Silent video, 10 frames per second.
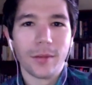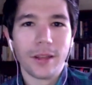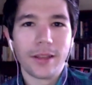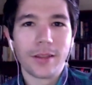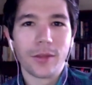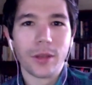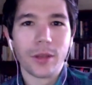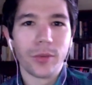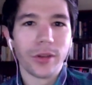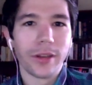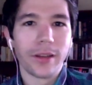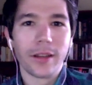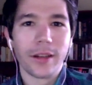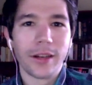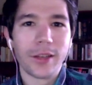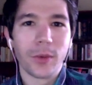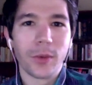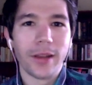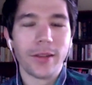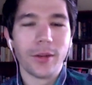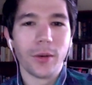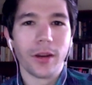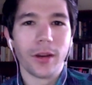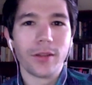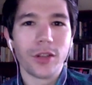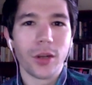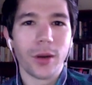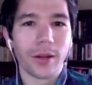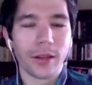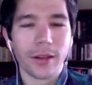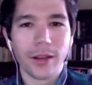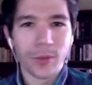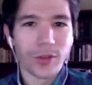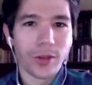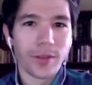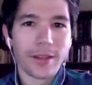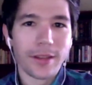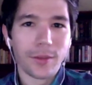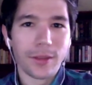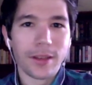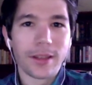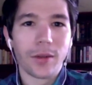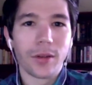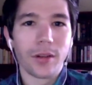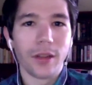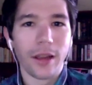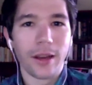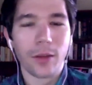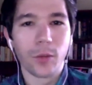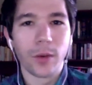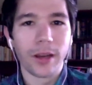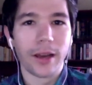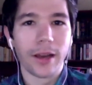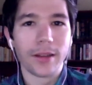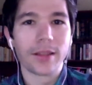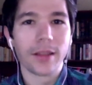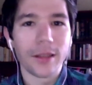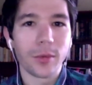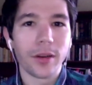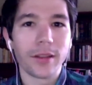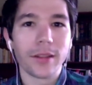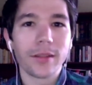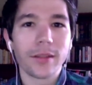it's a really brilliant, hilarious way to uh, show how good customer service is with Discover and how one guy doesn't like surprises.